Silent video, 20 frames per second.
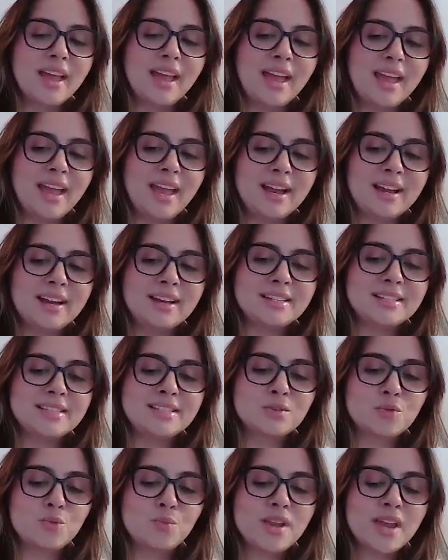
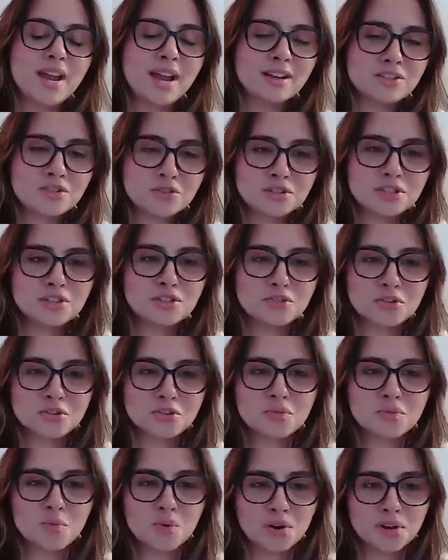and we actually
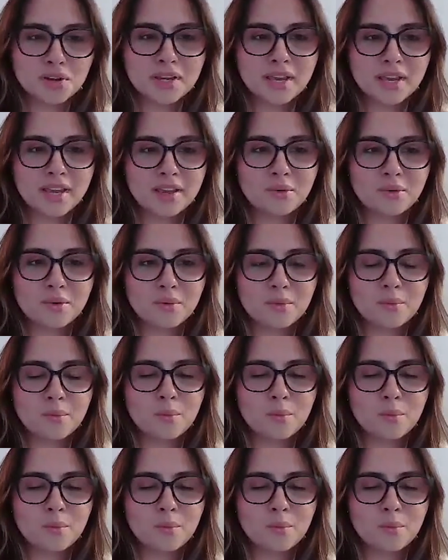started working